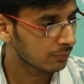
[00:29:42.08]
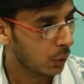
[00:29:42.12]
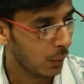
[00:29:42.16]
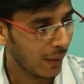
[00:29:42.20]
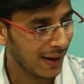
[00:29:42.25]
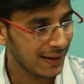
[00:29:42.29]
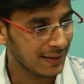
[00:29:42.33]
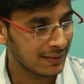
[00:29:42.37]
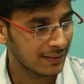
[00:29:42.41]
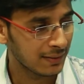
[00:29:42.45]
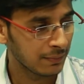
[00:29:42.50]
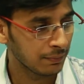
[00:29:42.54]

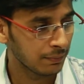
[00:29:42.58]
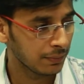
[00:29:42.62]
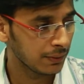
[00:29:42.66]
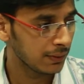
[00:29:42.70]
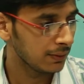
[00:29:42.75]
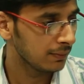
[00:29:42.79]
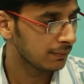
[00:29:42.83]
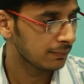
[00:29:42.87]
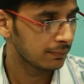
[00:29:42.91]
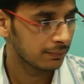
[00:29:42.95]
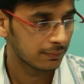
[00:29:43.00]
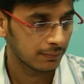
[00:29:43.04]
quite
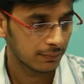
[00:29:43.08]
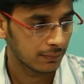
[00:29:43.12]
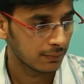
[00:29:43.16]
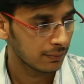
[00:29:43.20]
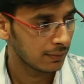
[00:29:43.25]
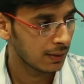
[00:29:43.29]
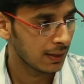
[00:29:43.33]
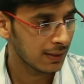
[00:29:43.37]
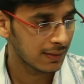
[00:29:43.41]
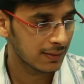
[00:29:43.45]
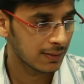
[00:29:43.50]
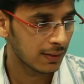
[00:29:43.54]
simple,
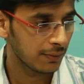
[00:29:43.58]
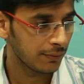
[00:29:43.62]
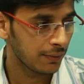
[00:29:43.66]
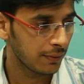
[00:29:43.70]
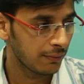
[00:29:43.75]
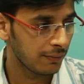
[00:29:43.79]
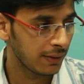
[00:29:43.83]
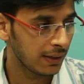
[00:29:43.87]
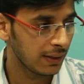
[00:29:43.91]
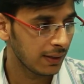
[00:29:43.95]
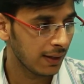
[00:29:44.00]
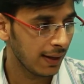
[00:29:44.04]
less than
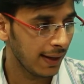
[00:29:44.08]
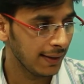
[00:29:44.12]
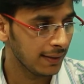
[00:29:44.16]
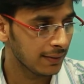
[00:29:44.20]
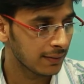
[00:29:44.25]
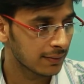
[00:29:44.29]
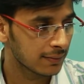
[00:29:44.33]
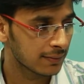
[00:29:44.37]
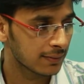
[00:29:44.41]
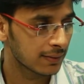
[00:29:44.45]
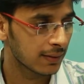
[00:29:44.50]
15 lines.